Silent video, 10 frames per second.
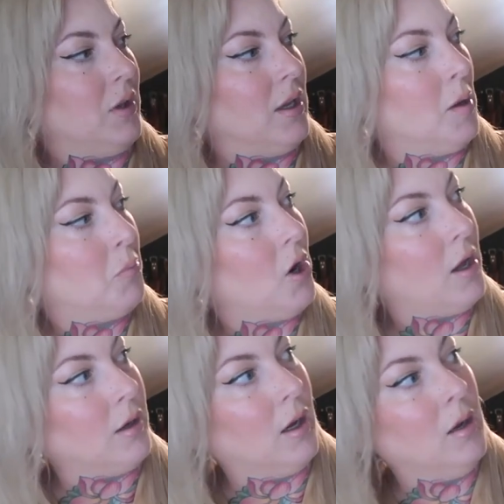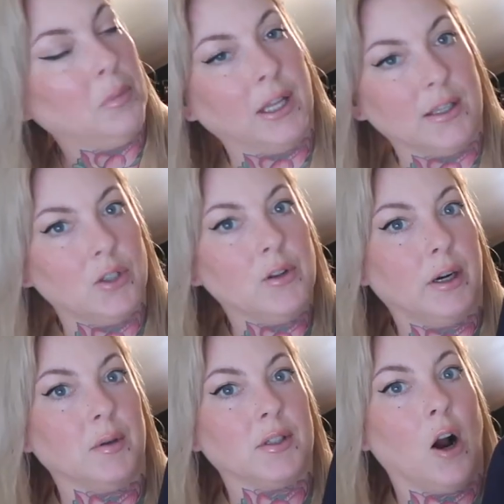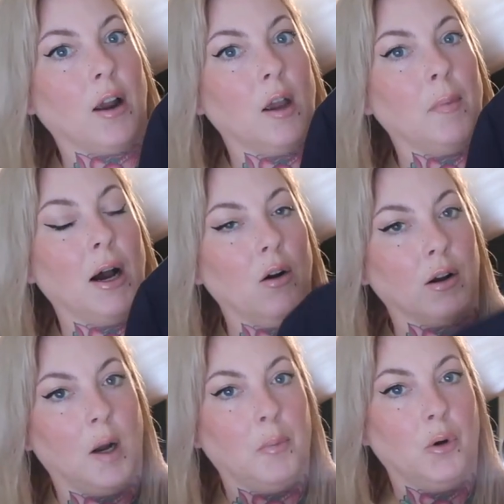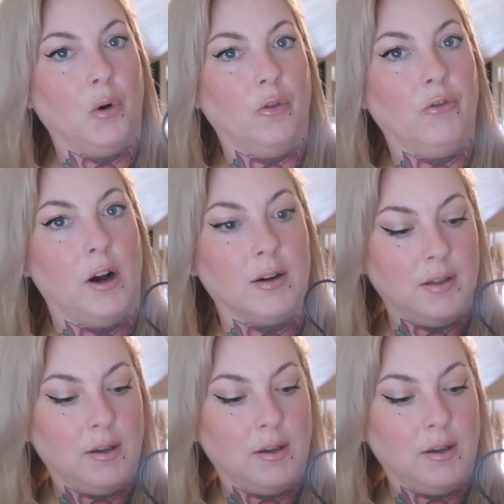the Prada blazer that I was talking about a couple vlogs